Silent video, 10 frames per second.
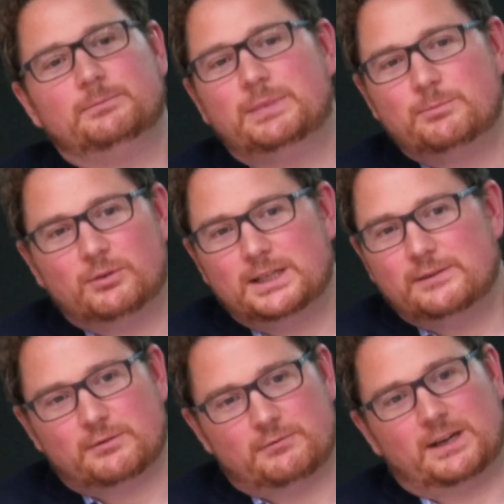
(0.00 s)
people
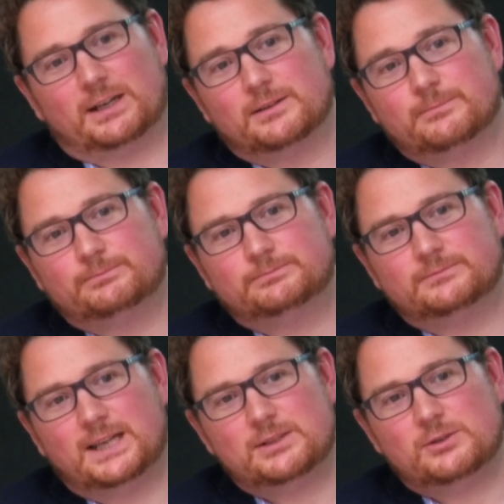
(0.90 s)
leave the ring,
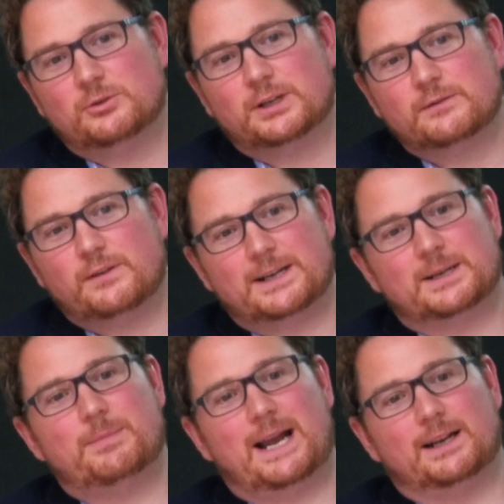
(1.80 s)
right? You're not
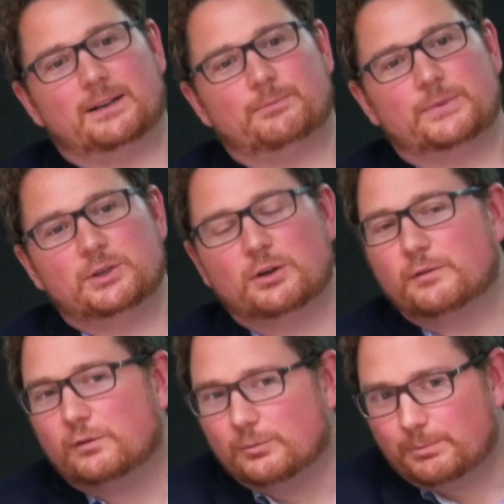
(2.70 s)
invited back. You
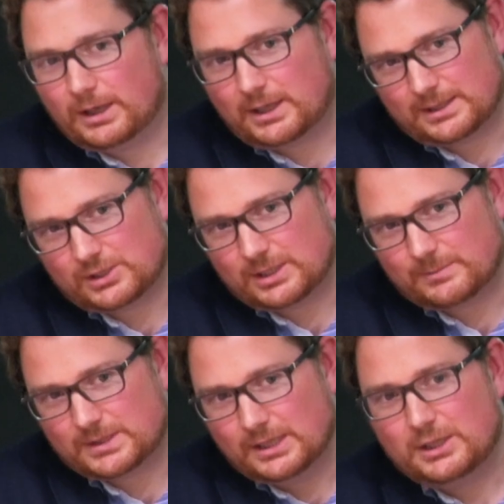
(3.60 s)
don't form
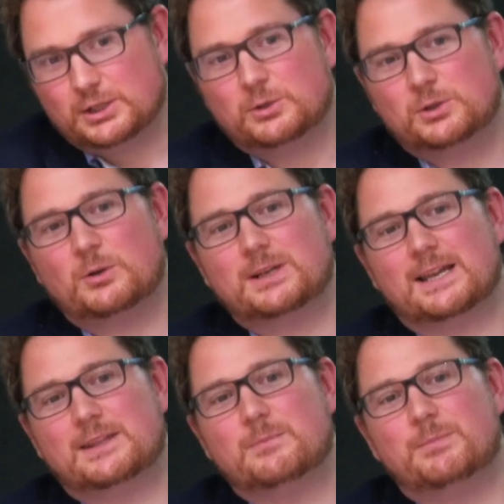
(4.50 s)
partnerships. You don't
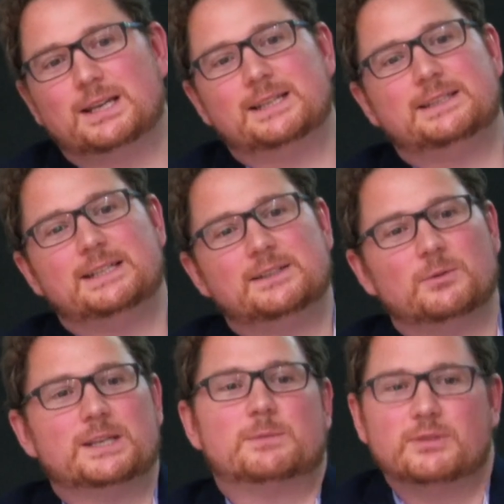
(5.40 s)
get the ability to
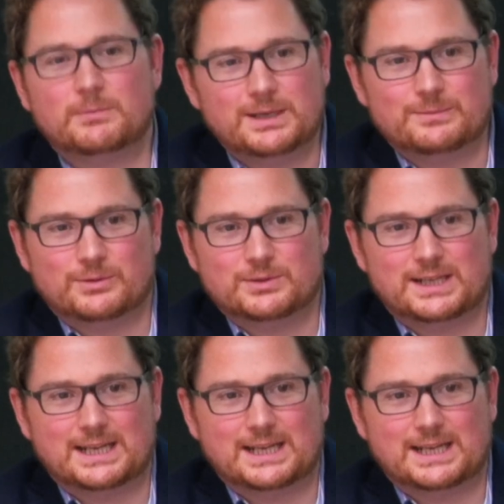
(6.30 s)
whisper in people's